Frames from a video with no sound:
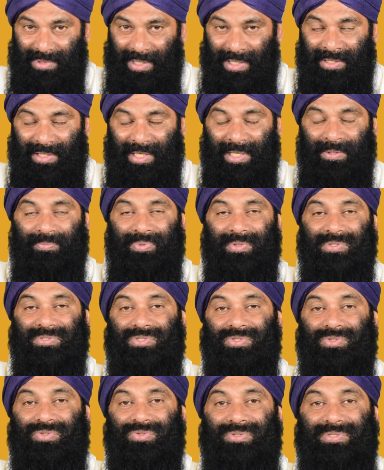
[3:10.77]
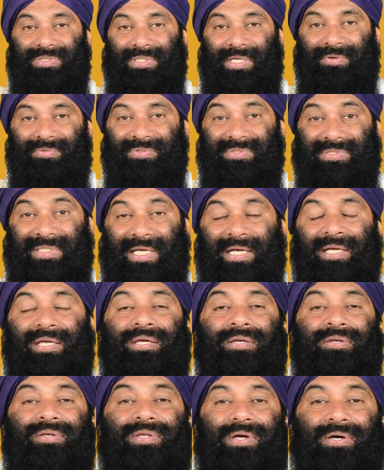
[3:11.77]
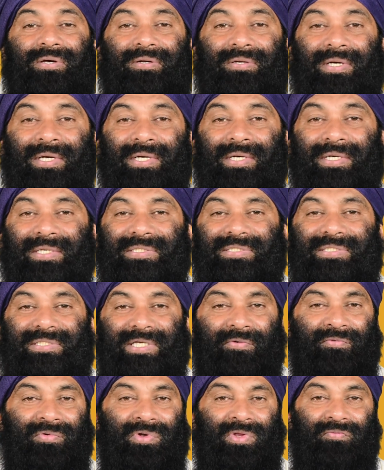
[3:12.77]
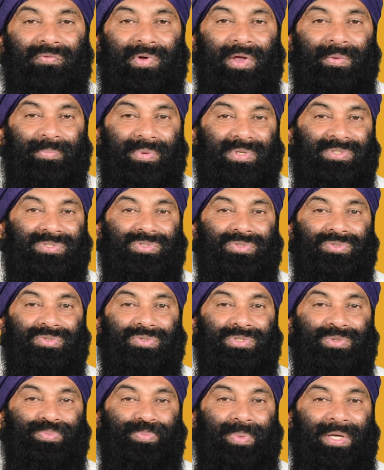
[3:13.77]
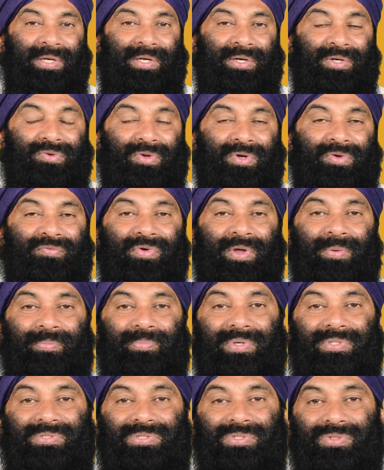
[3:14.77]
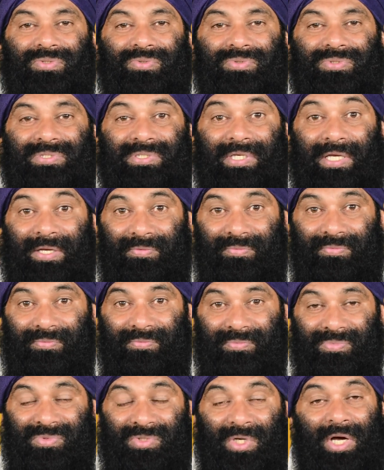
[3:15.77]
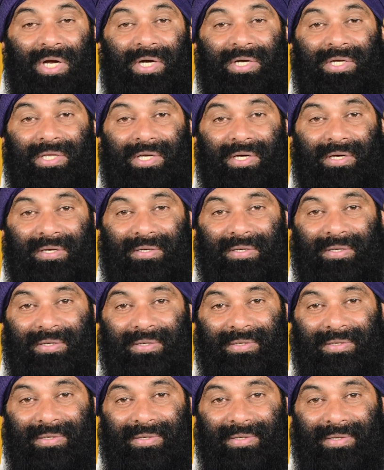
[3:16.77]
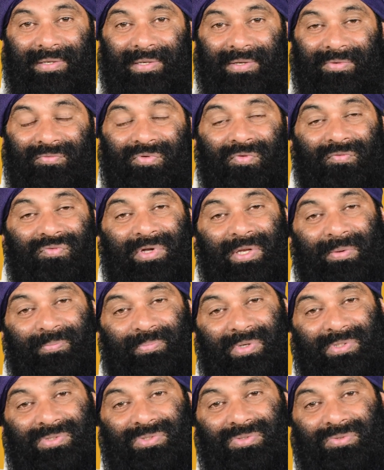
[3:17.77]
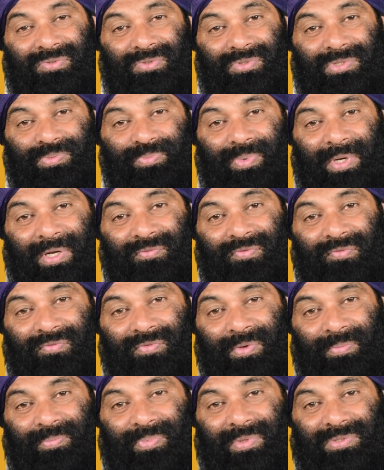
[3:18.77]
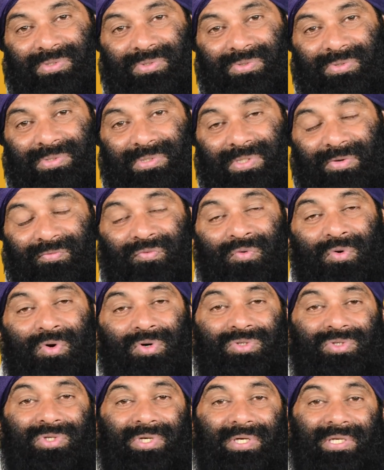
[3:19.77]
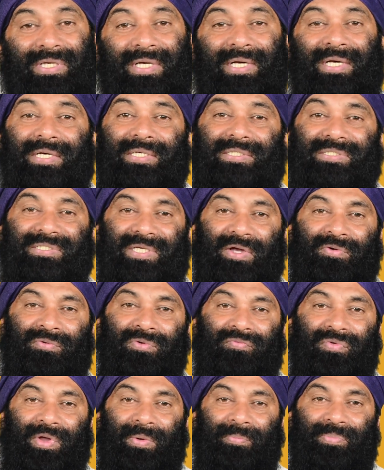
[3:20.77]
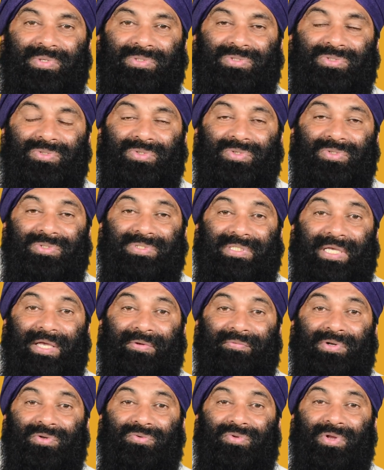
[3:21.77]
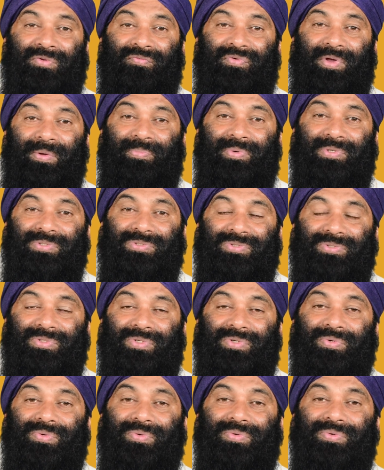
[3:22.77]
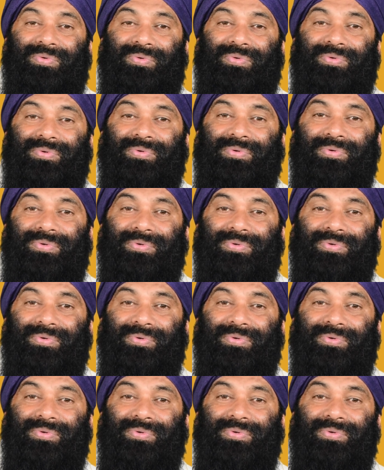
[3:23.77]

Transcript: And 10% you save. Second year, 75% you spend and 25% you save. Third year, 50% you spend, 50% you save. Fourth year, 75% you save and 25% you